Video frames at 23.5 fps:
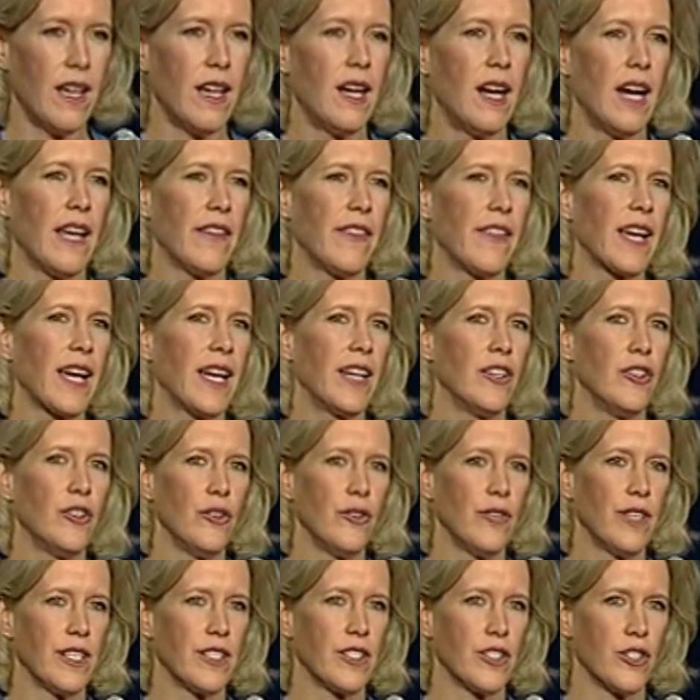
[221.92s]
I think I knew
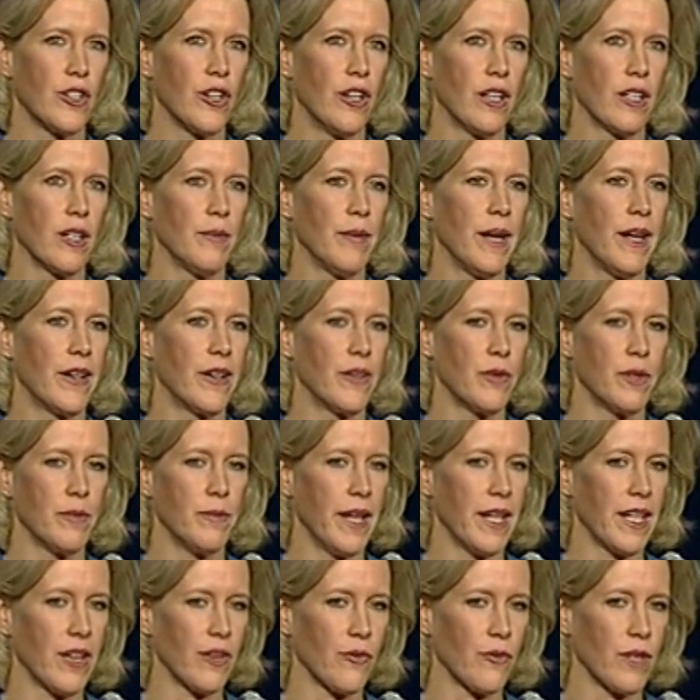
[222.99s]
that to talk about it would
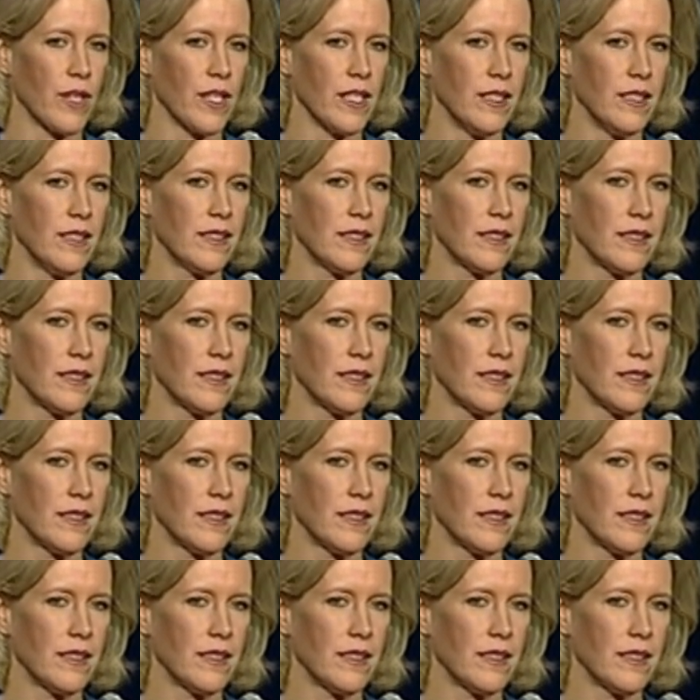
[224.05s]
make it real,